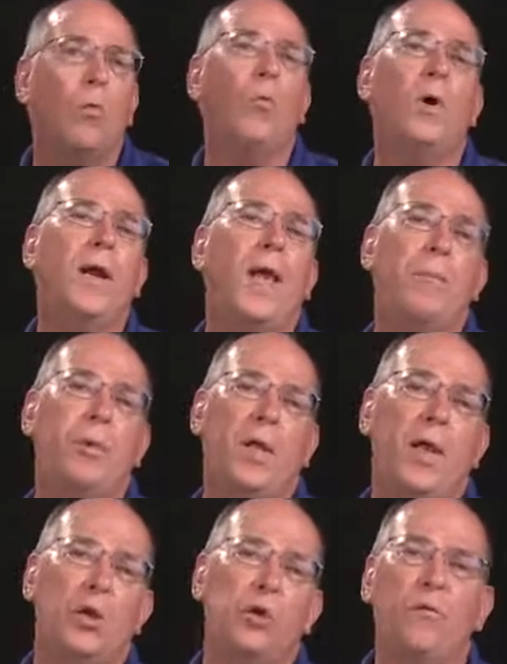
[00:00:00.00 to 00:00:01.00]
One
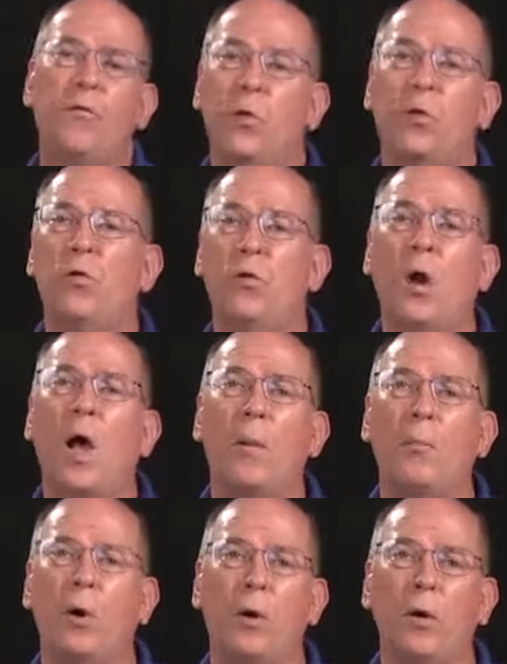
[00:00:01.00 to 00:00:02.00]
application for the
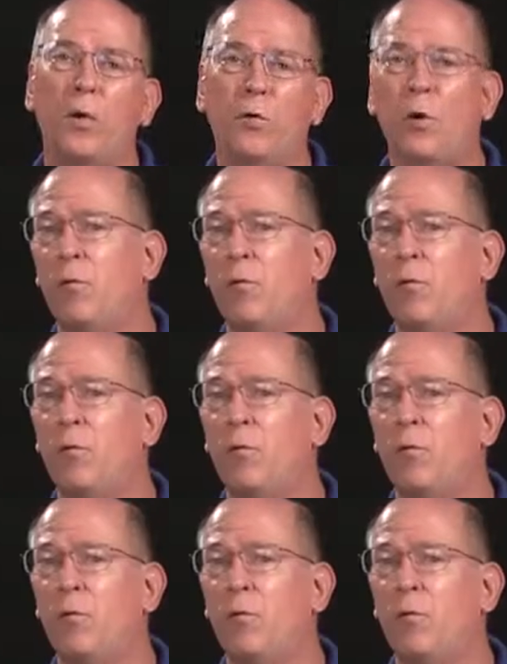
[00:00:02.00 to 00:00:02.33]
sonometer is